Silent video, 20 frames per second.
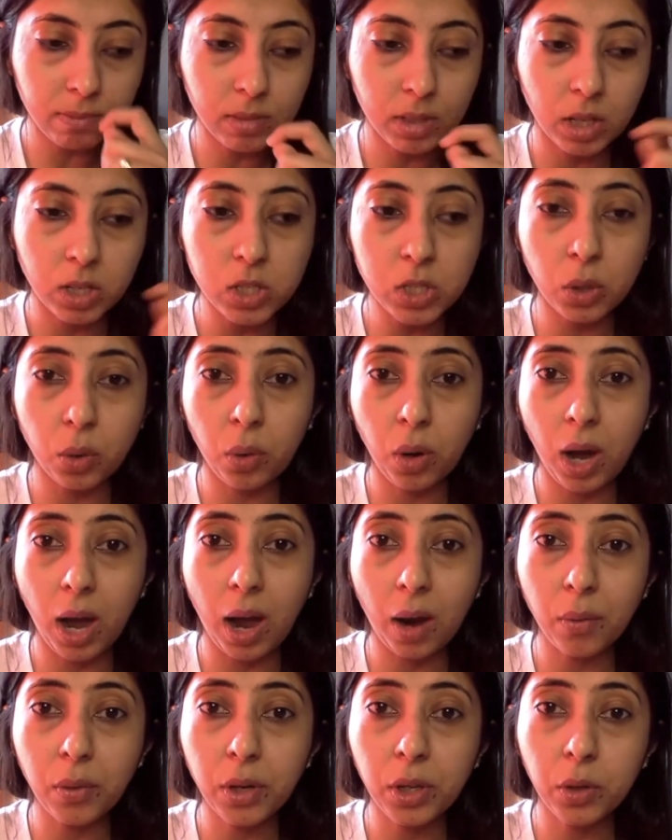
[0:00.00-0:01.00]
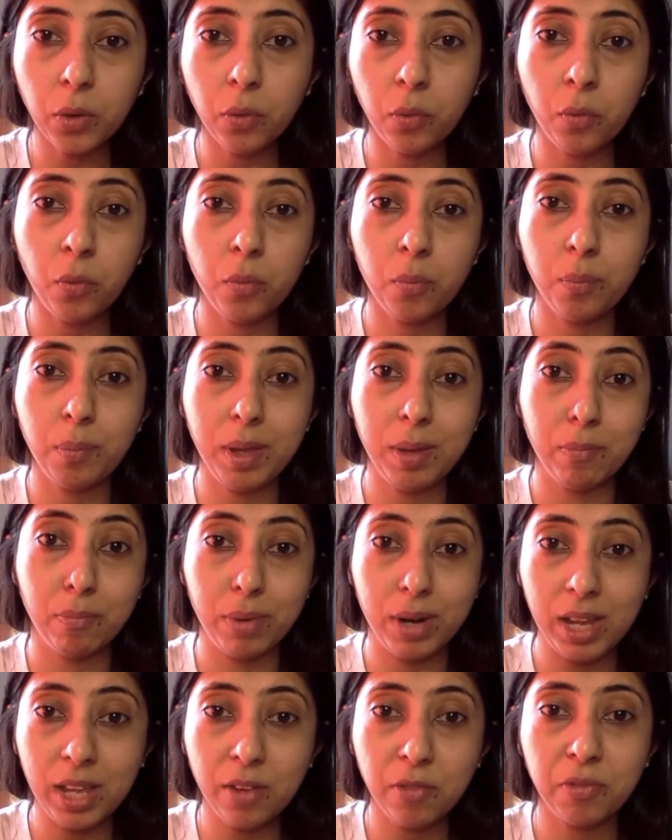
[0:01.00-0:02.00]
So how do you be
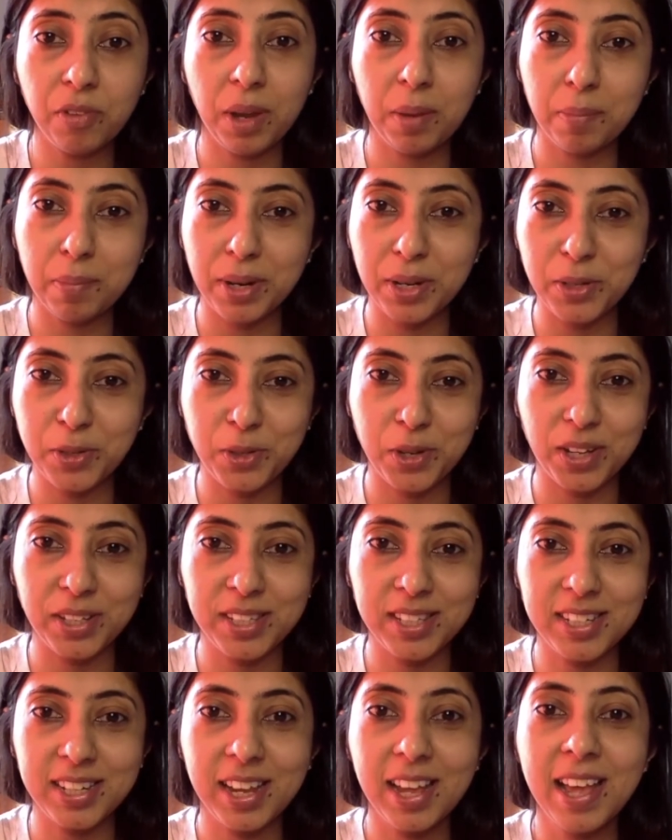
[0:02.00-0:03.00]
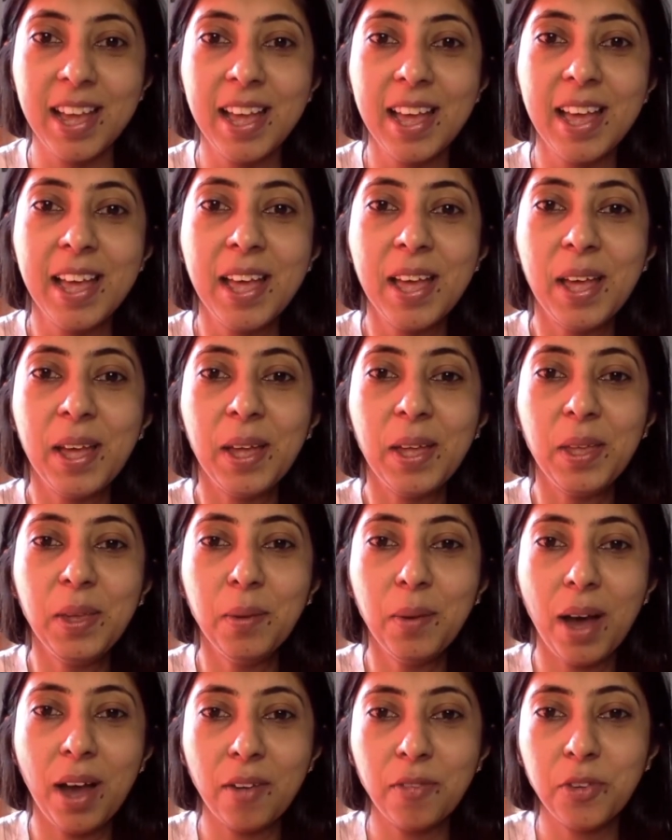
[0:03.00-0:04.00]
brief and build trust? You
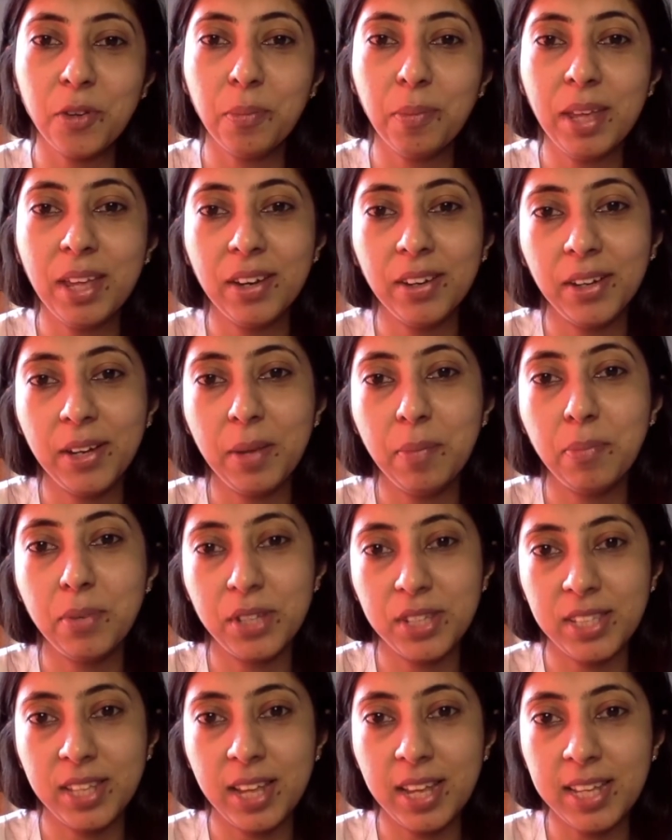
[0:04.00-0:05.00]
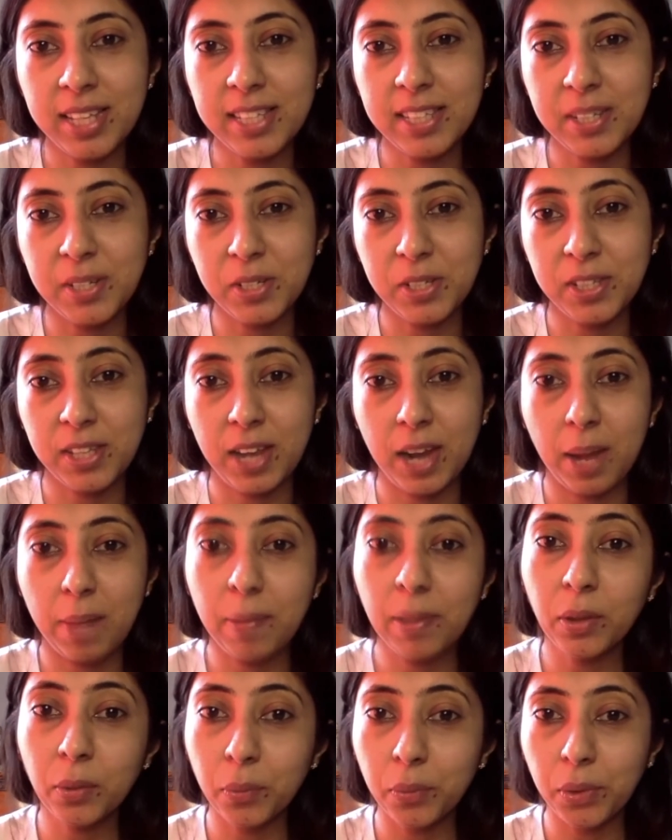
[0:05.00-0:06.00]
have to be really precise in
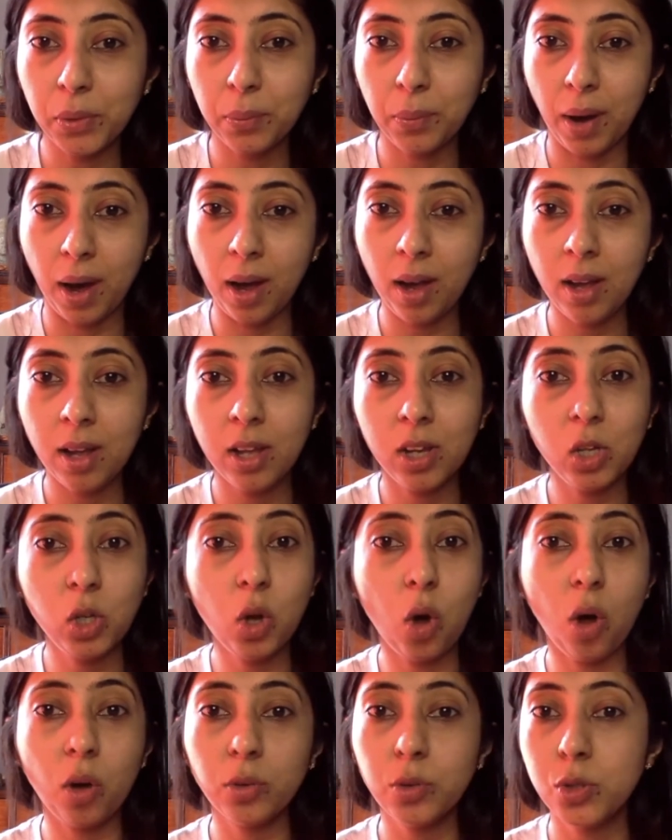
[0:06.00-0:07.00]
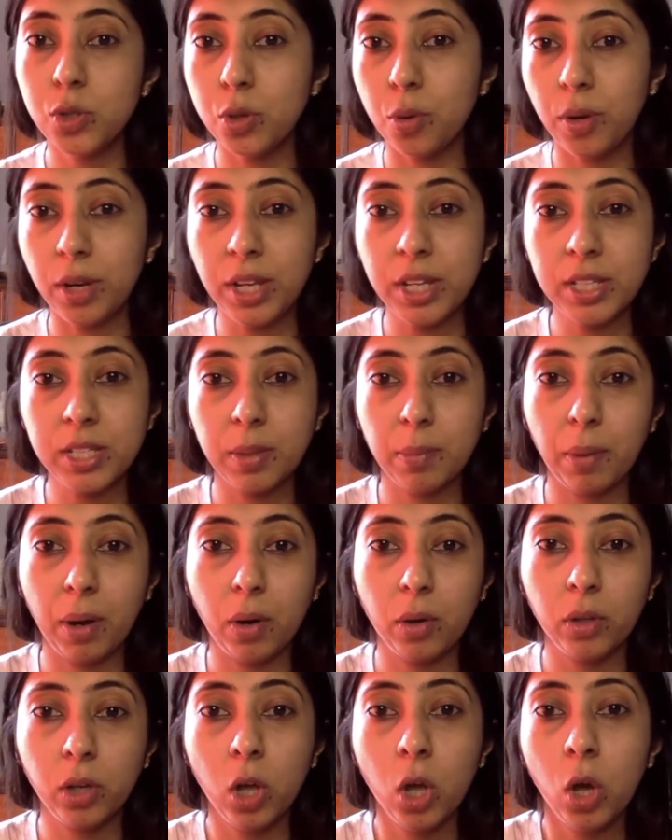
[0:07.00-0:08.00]
describing who you are. Long stories
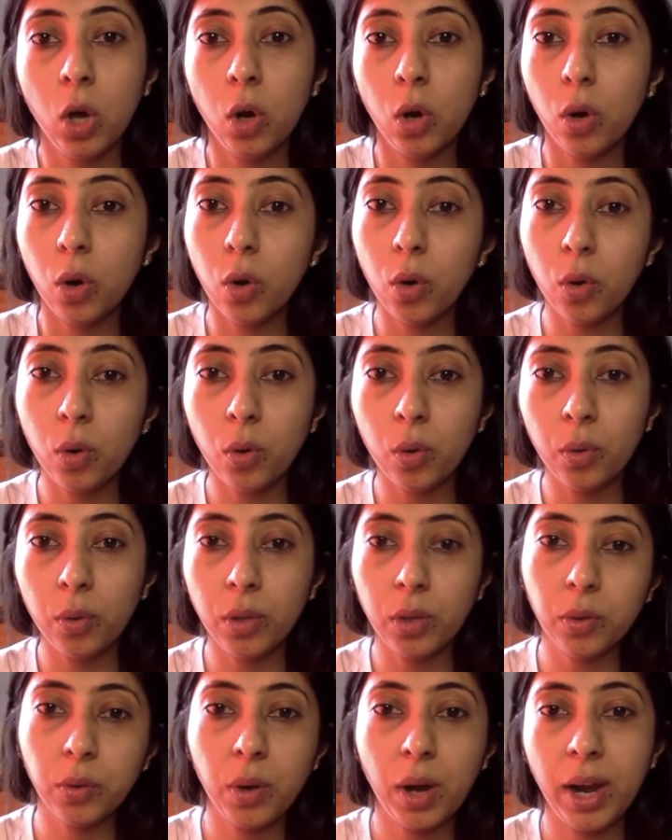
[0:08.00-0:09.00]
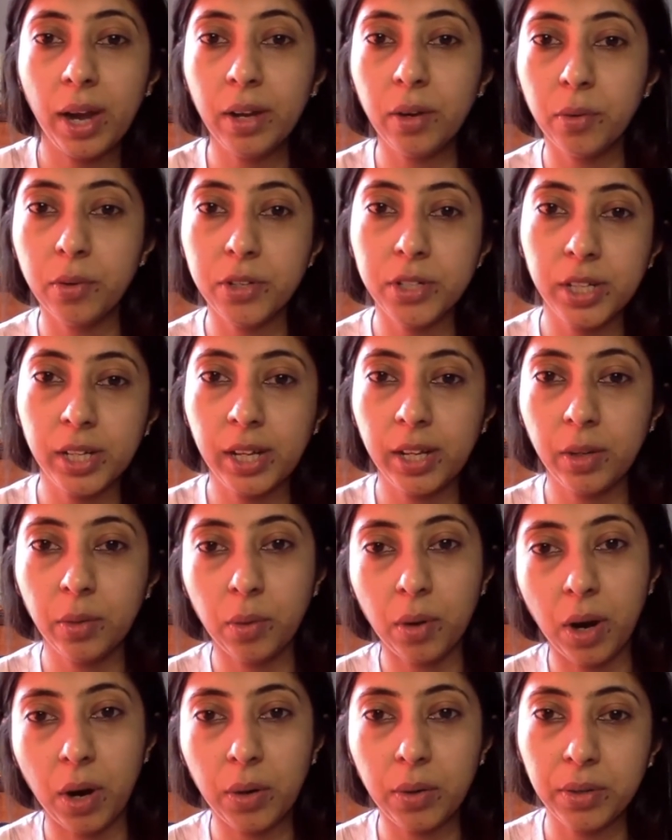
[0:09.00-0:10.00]
about, oh, you know, I don't really know
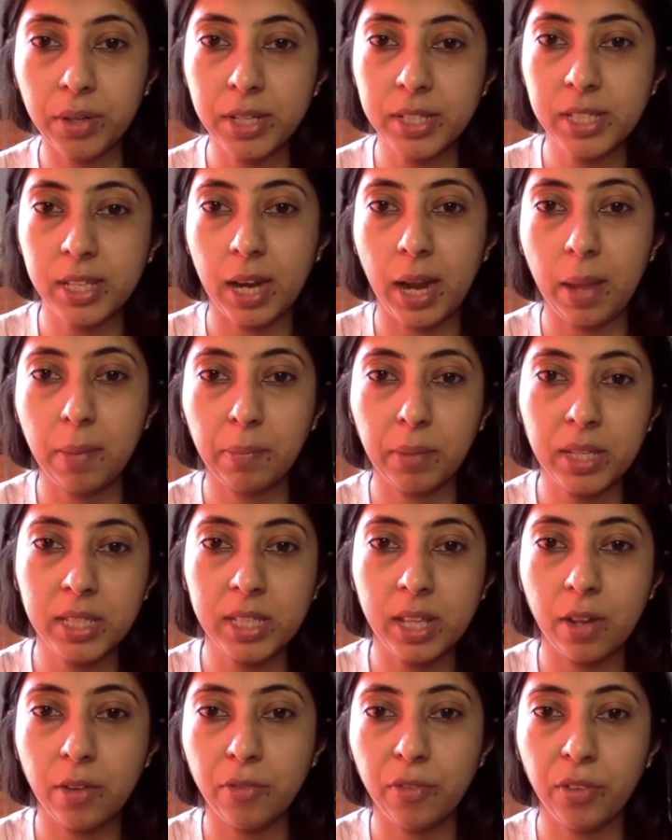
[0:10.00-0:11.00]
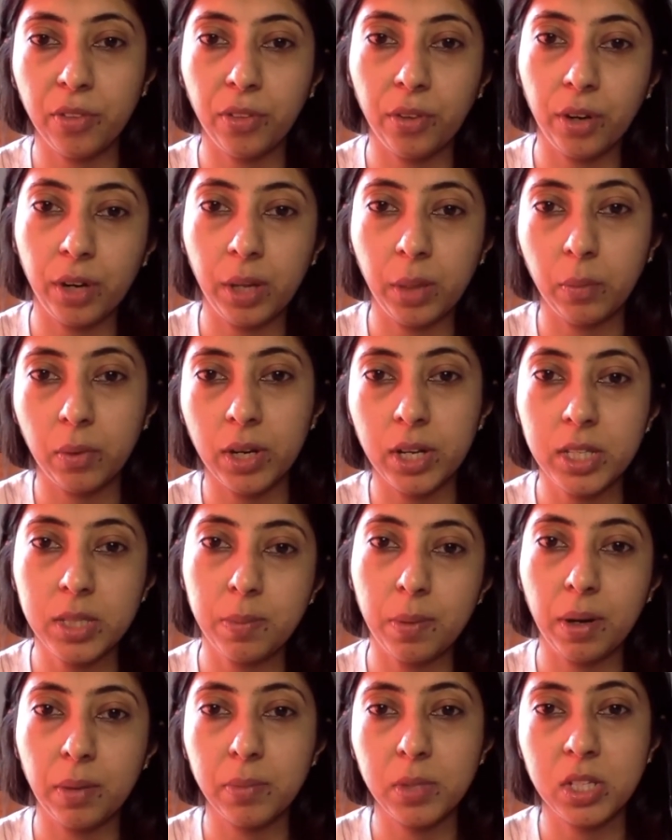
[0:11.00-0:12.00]
how to describe myself in 30 words,
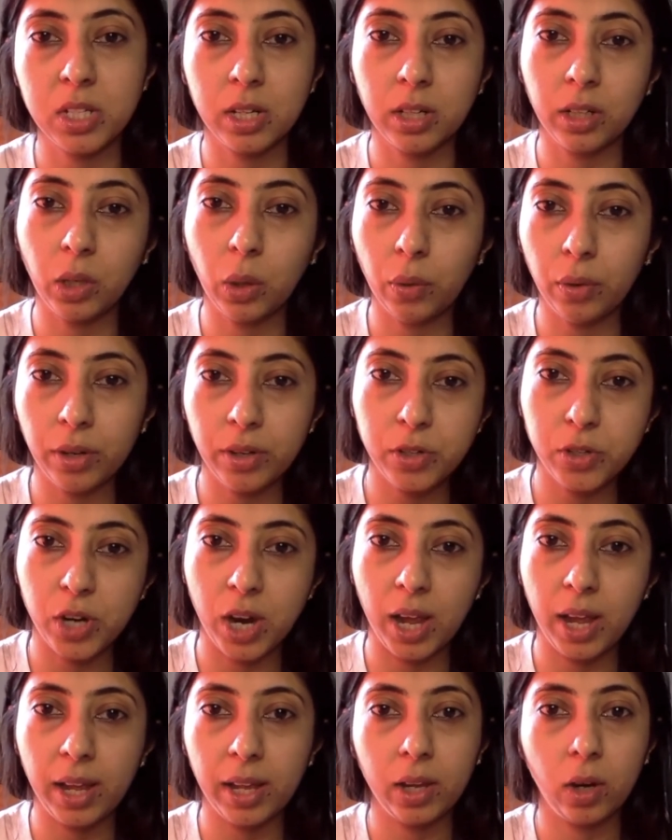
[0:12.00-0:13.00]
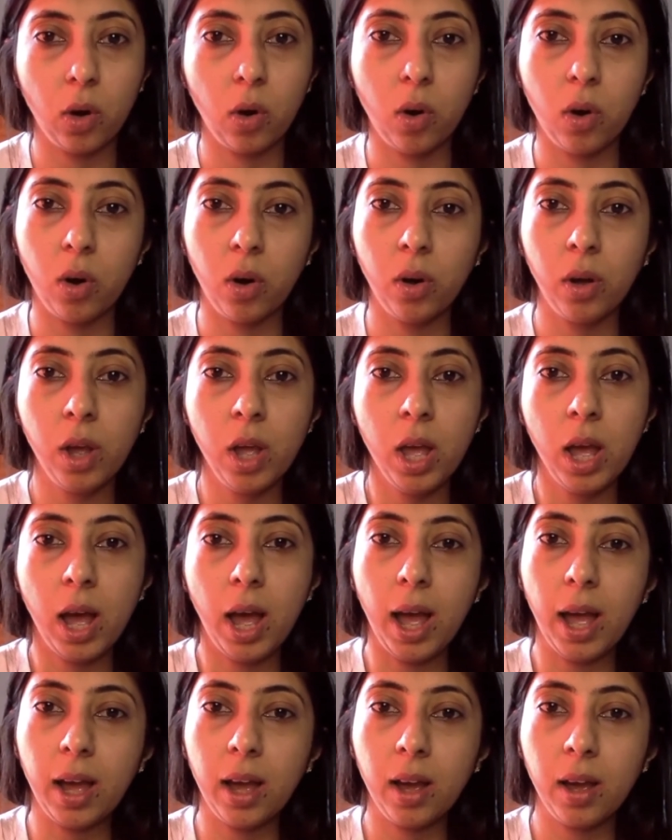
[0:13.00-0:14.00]
but I'm still going to try. Or
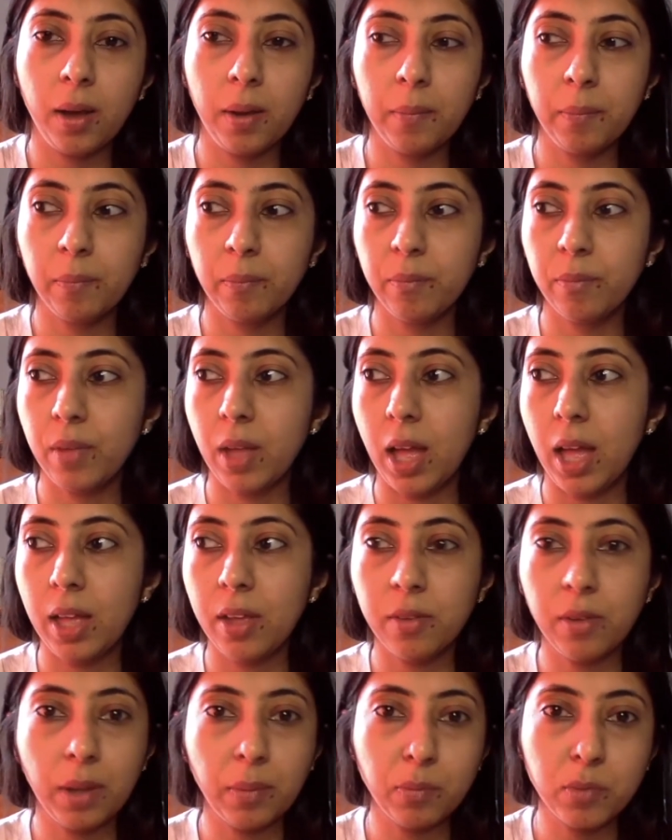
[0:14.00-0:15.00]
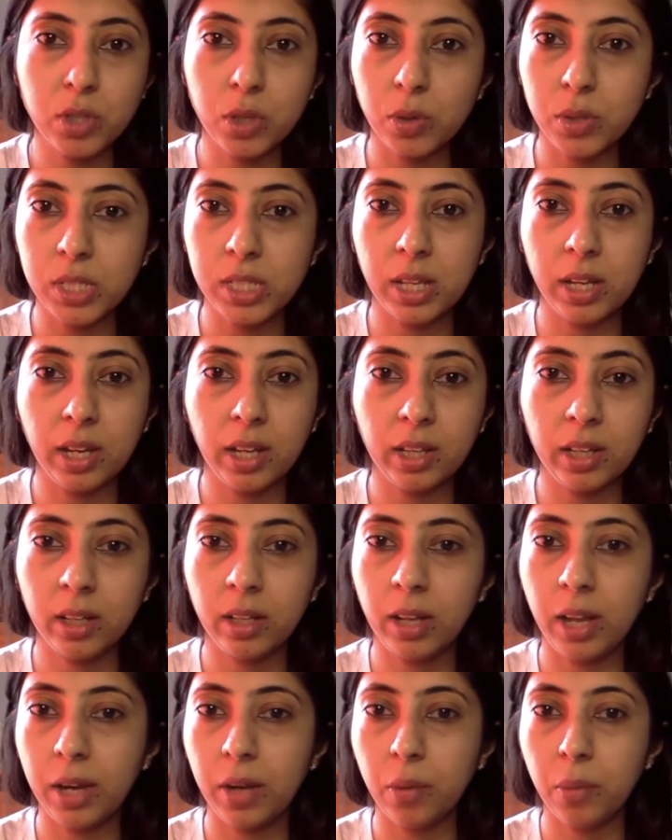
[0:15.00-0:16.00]
I am so cynical,
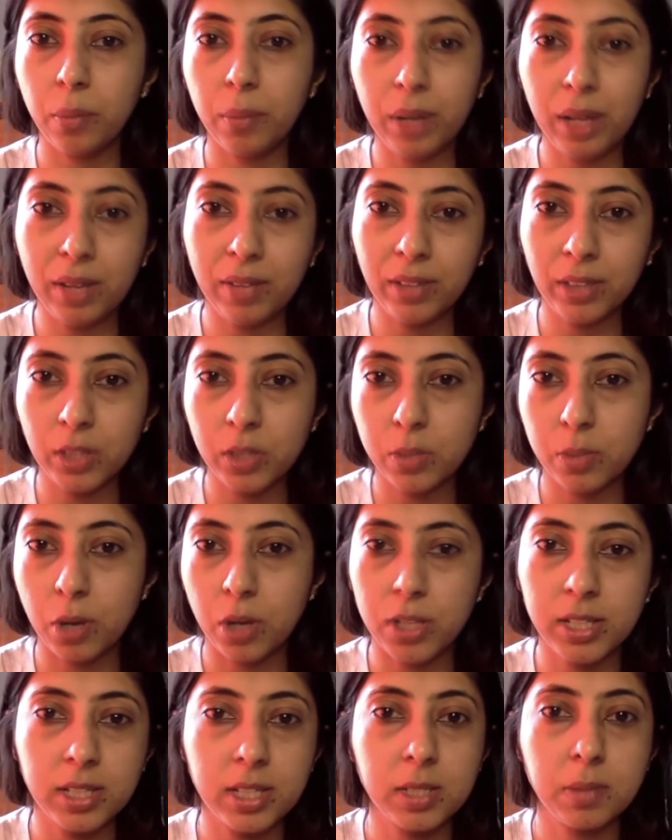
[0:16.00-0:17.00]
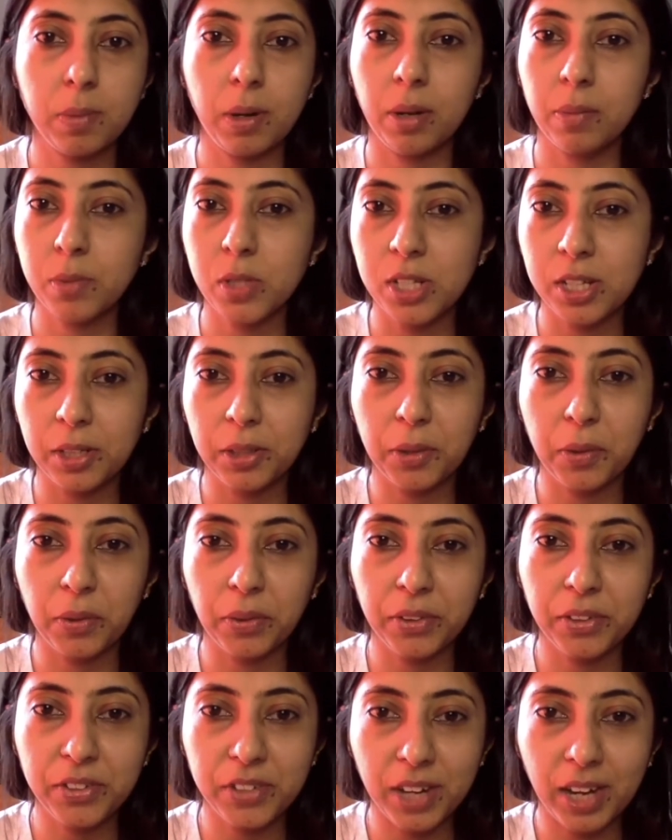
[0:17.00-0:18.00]
I don't believe in this process, but I'm still going
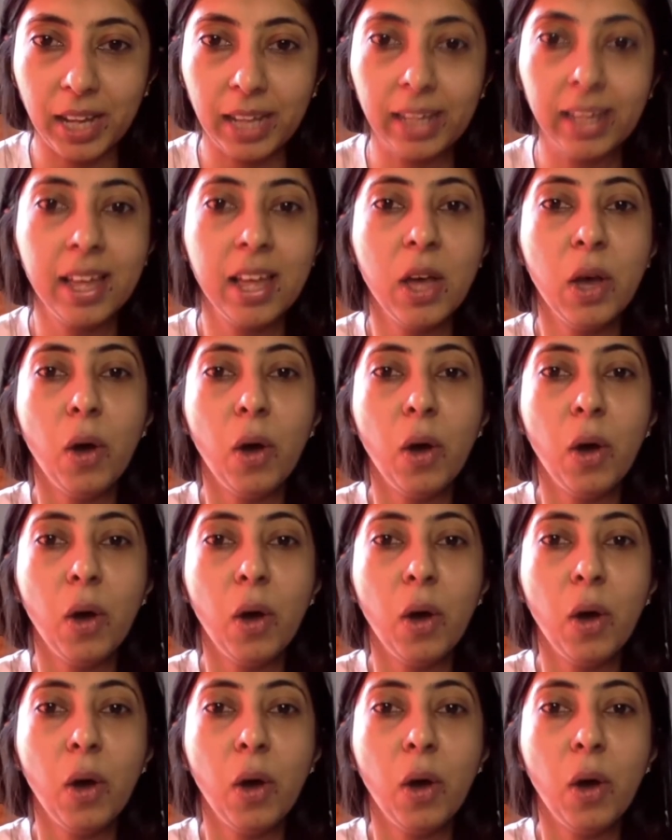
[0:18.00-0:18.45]
to try.